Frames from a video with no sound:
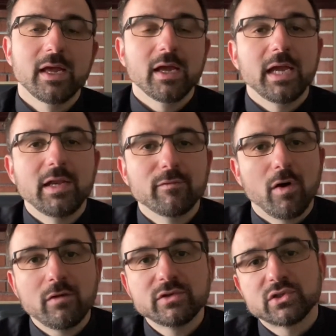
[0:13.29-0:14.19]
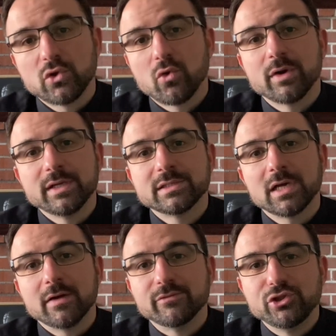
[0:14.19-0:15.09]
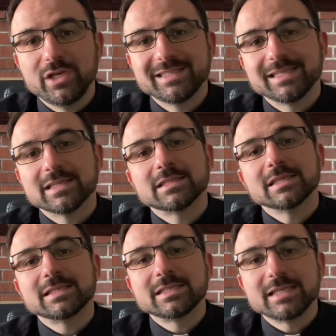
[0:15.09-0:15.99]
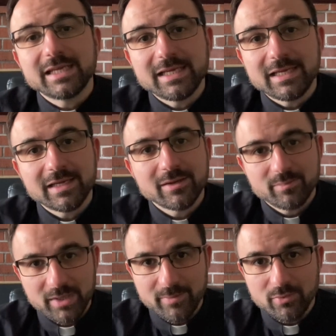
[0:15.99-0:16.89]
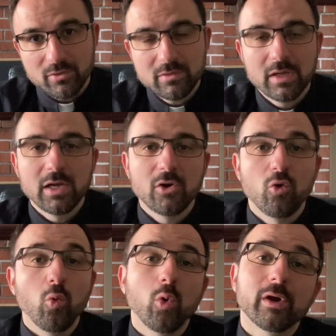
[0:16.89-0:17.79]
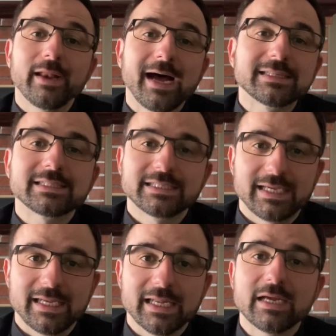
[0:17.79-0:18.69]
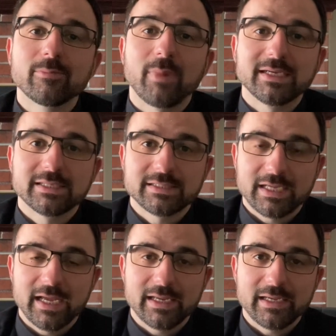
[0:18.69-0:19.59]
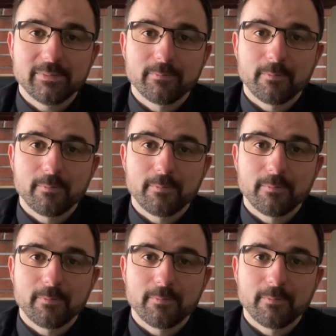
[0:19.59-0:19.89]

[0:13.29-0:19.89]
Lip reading: involve stories of Jesus seeing people who were not seen by society.